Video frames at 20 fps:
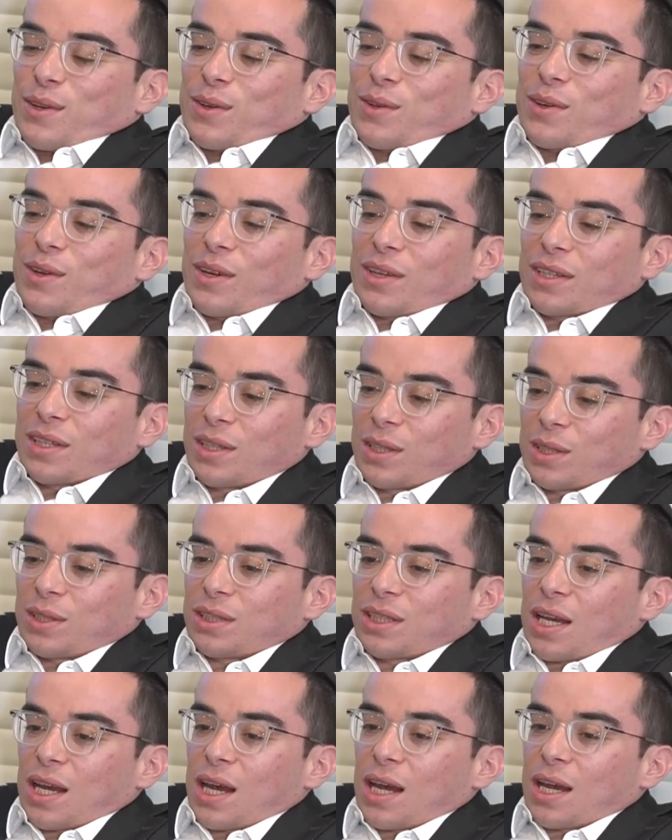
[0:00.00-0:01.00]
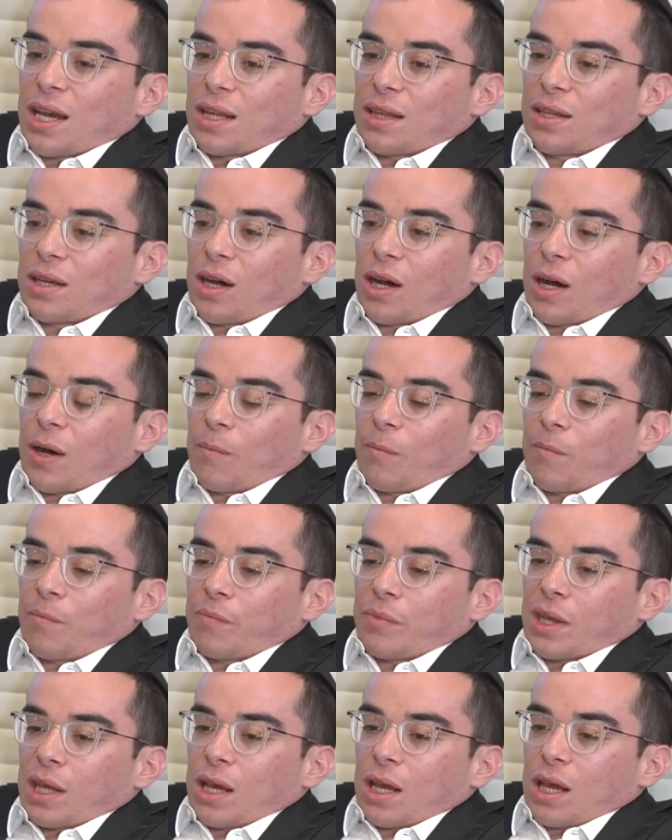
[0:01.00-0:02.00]
Grand Hills. And
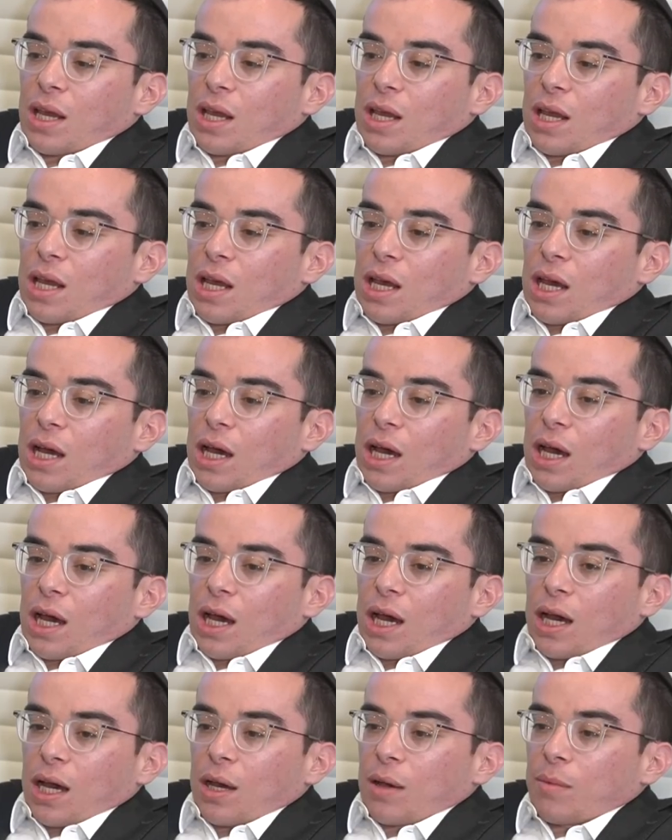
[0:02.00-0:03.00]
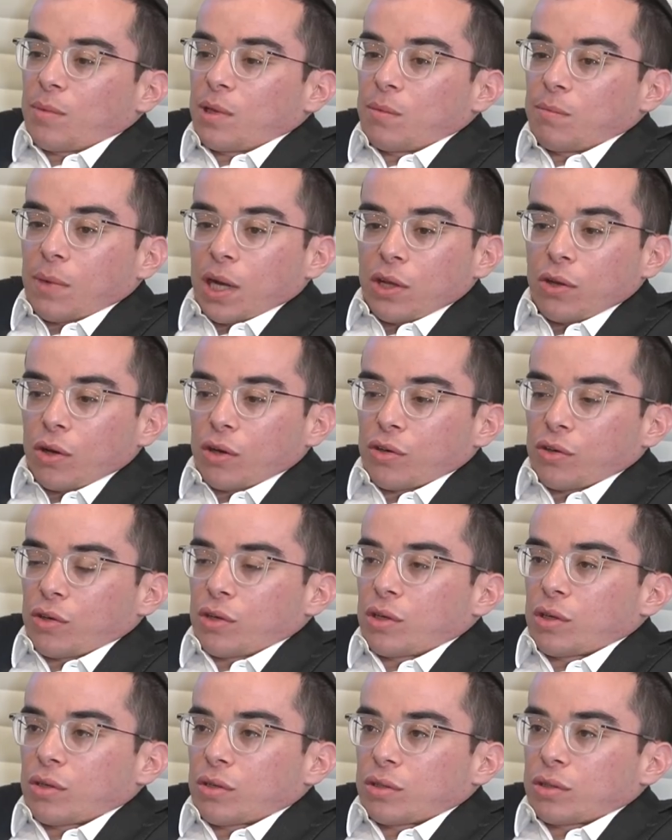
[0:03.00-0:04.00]
I mean, my younger
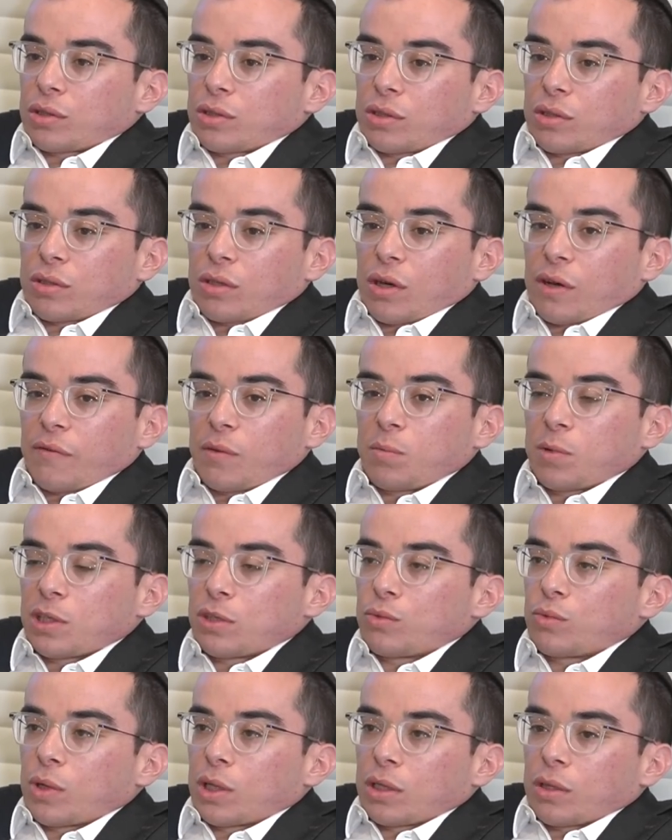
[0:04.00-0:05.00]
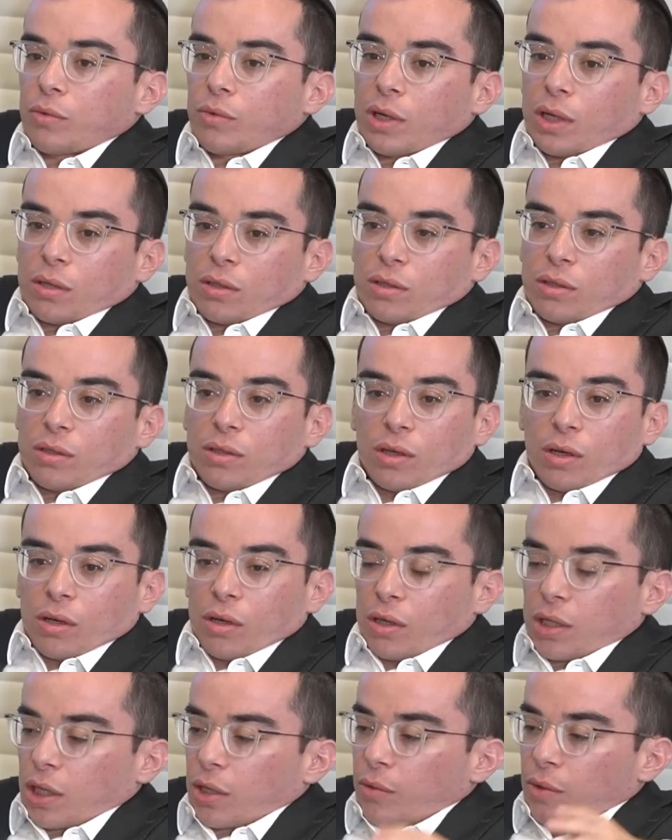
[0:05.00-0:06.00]
years, everybody's running around the
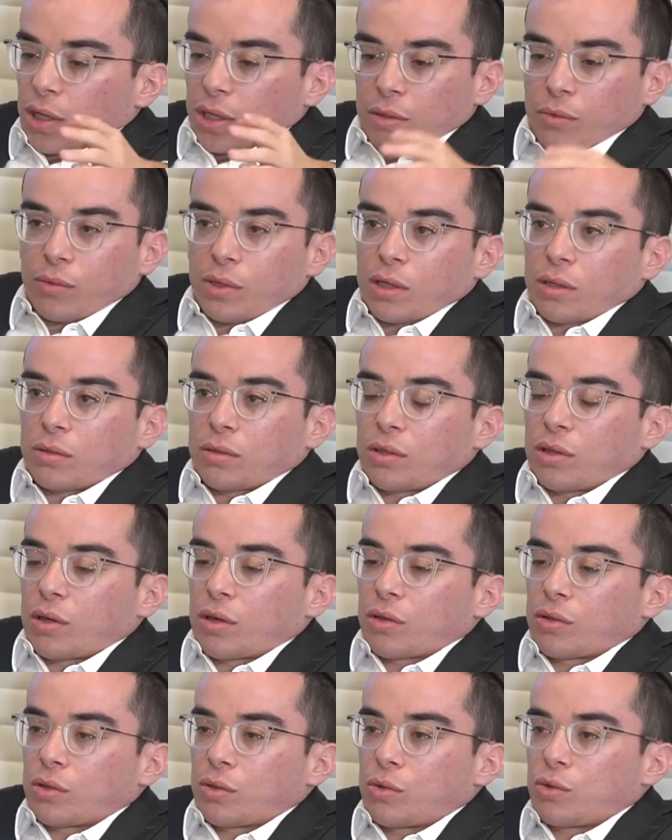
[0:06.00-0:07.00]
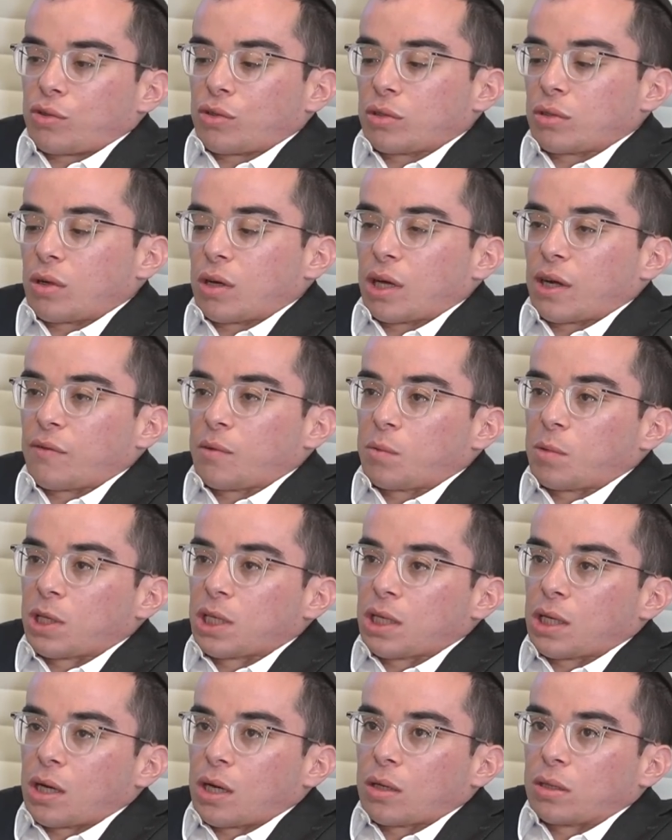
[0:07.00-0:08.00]
yard. I ran around the yard too, just like
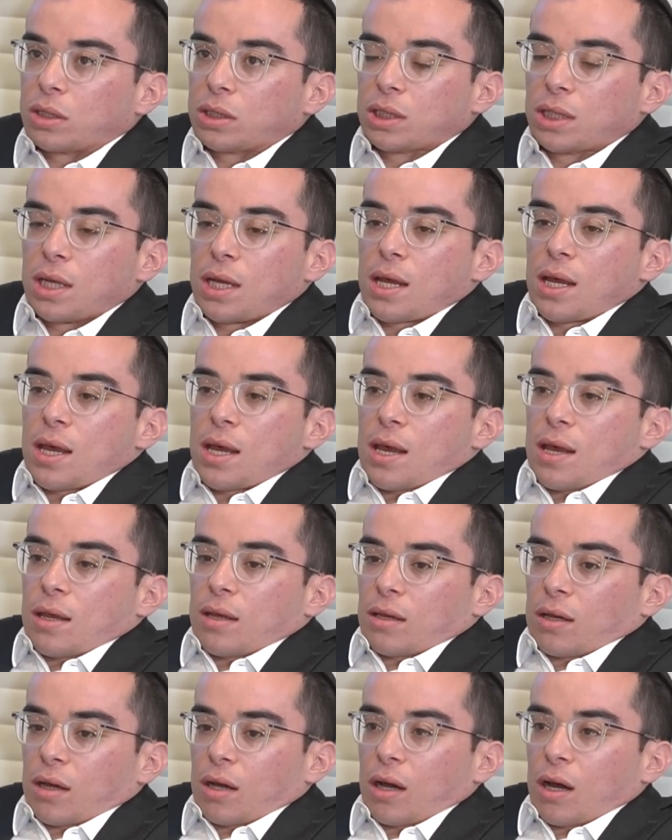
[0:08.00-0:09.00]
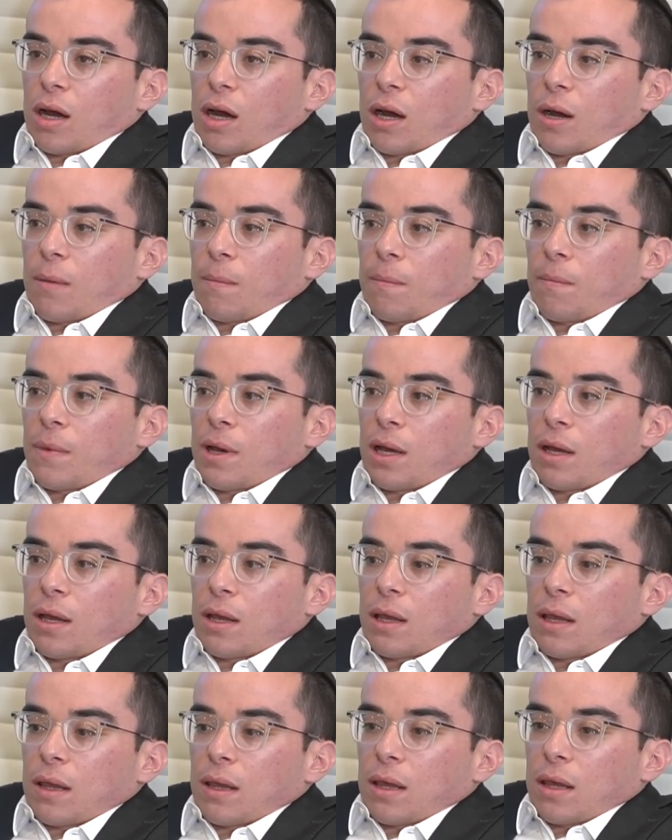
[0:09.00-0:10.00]
everybody else. Um,
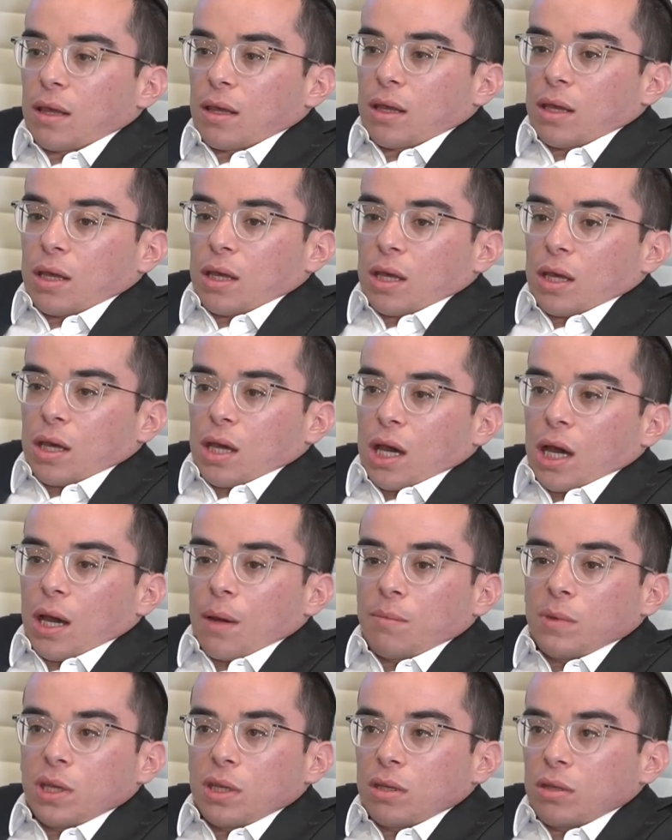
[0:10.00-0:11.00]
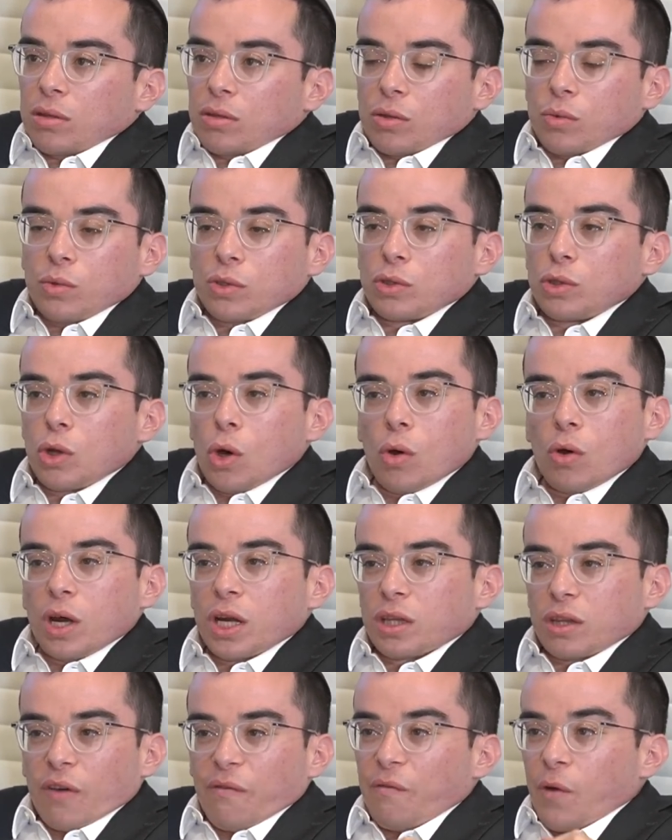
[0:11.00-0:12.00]
I mean, there was no
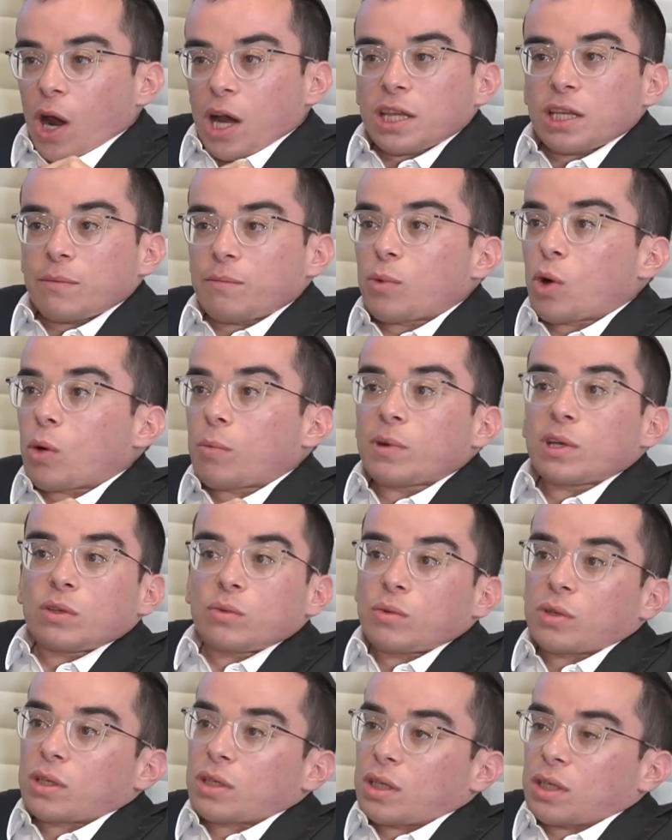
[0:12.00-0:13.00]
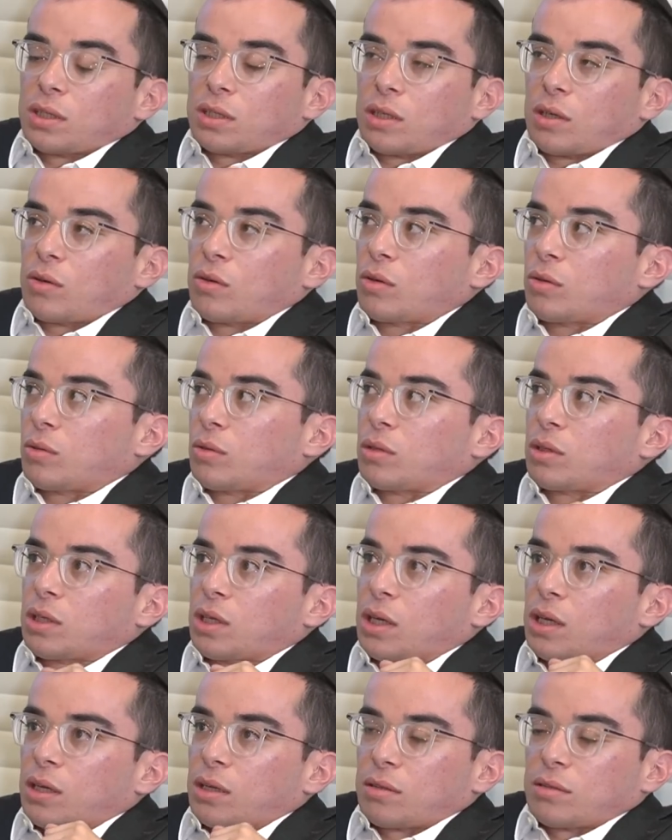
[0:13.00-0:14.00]
like defining moment where I said, "Oh,
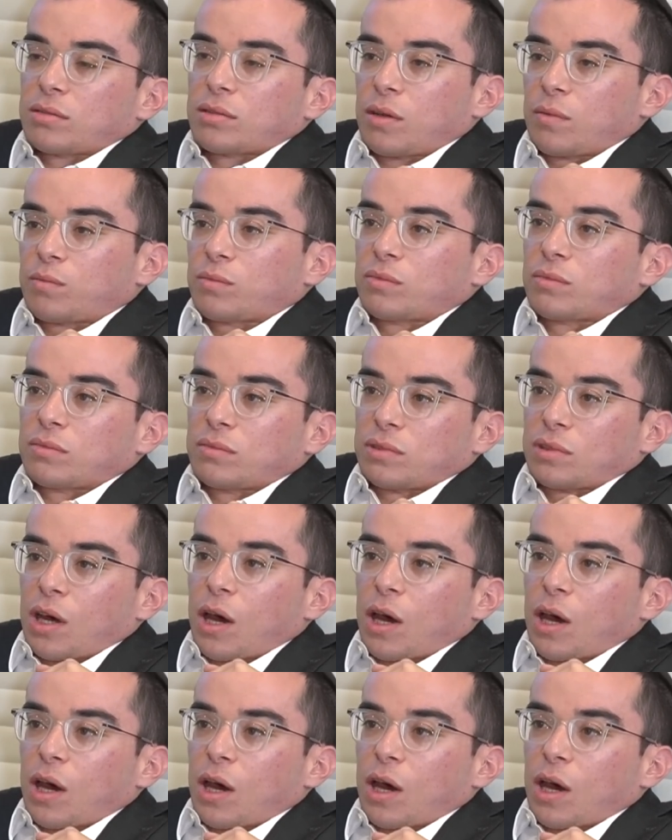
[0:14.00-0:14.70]
okay, something's